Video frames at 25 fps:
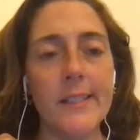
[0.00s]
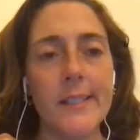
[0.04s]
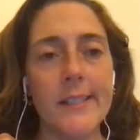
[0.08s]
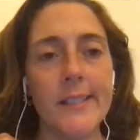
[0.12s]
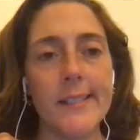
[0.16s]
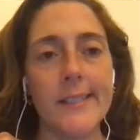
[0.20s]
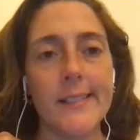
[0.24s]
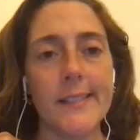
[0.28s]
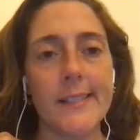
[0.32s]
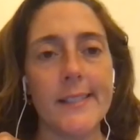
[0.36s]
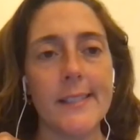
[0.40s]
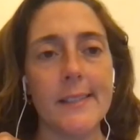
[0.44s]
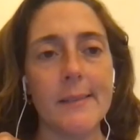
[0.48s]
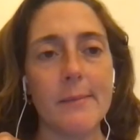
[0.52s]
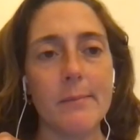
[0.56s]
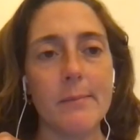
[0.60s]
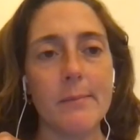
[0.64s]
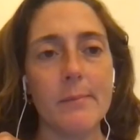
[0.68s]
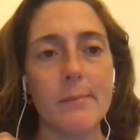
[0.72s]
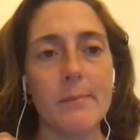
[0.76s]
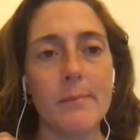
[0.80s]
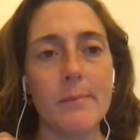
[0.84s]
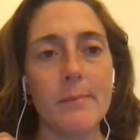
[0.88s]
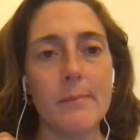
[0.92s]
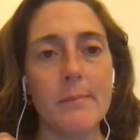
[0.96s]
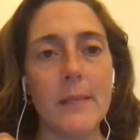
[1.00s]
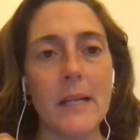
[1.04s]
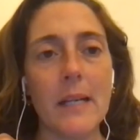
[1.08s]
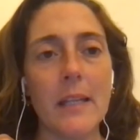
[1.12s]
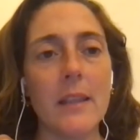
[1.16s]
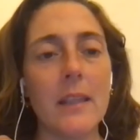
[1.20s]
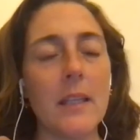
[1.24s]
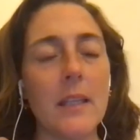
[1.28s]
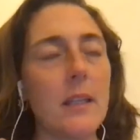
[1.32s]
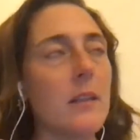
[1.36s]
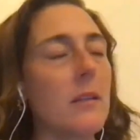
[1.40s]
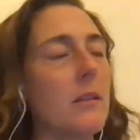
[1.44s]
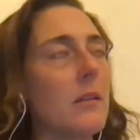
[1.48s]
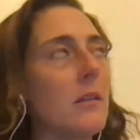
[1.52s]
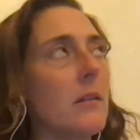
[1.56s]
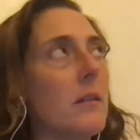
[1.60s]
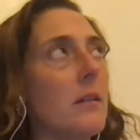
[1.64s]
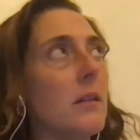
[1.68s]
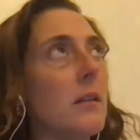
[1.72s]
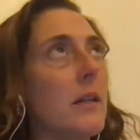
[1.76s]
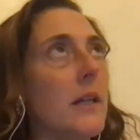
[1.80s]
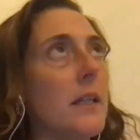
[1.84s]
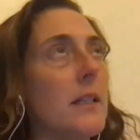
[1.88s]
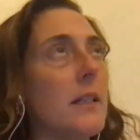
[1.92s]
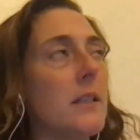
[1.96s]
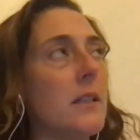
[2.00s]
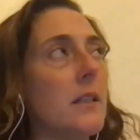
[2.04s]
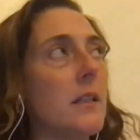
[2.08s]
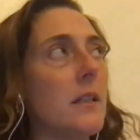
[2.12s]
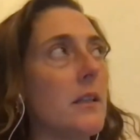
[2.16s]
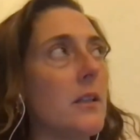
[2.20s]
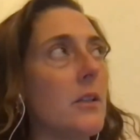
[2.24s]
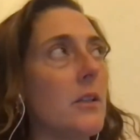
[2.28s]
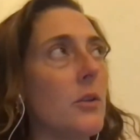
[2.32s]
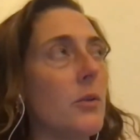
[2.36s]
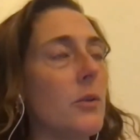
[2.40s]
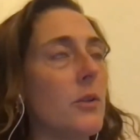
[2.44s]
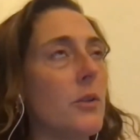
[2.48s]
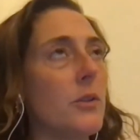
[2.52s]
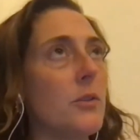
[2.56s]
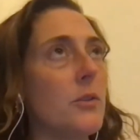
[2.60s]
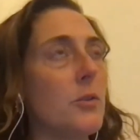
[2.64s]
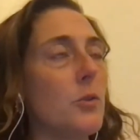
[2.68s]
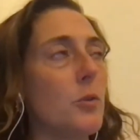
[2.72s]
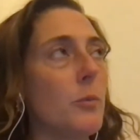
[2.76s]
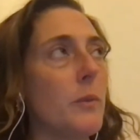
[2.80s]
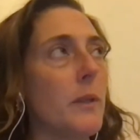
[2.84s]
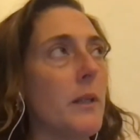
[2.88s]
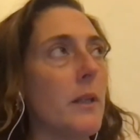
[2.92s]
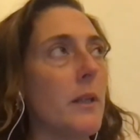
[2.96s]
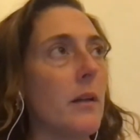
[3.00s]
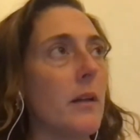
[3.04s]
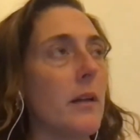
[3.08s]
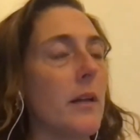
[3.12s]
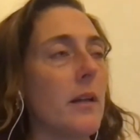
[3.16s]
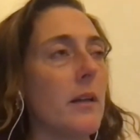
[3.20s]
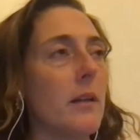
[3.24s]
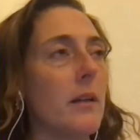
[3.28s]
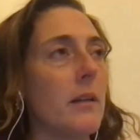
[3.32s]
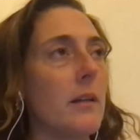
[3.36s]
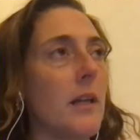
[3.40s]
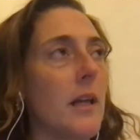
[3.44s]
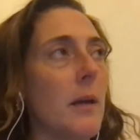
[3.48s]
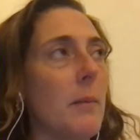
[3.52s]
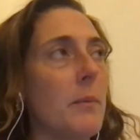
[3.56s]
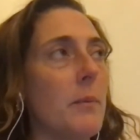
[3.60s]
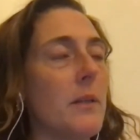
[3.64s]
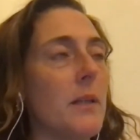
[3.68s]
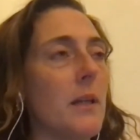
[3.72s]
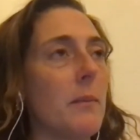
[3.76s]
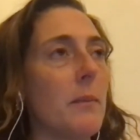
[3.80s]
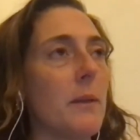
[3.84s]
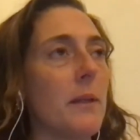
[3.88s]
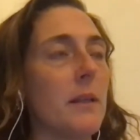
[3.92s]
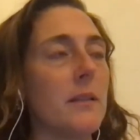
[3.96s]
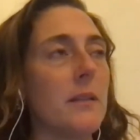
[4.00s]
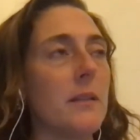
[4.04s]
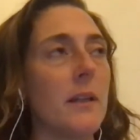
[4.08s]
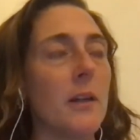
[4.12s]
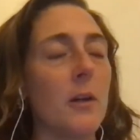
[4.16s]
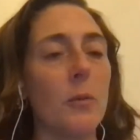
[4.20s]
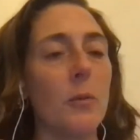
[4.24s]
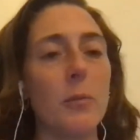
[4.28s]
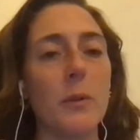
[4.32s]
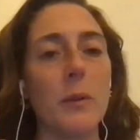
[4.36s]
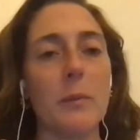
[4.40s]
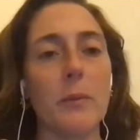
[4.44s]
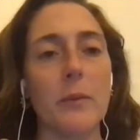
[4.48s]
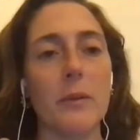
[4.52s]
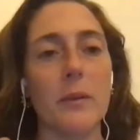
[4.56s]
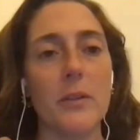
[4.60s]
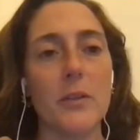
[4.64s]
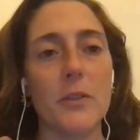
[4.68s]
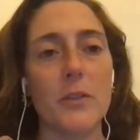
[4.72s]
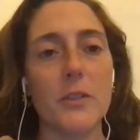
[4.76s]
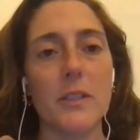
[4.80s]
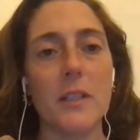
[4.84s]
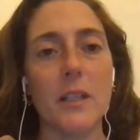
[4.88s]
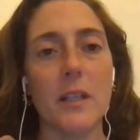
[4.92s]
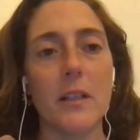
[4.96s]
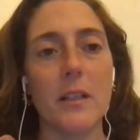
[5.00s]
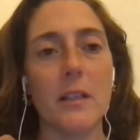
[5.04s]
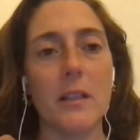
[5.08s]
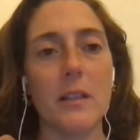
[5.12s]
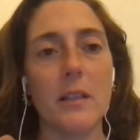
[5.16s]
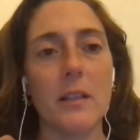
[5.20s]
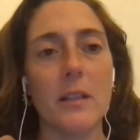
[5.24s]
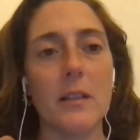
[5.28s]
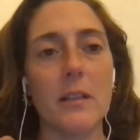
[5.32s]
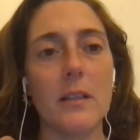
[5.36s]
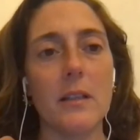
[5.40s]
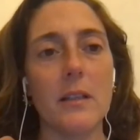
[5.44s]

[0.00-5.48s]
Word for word: Um, I think the idea that you could zoom in on an epidemic to help people understand it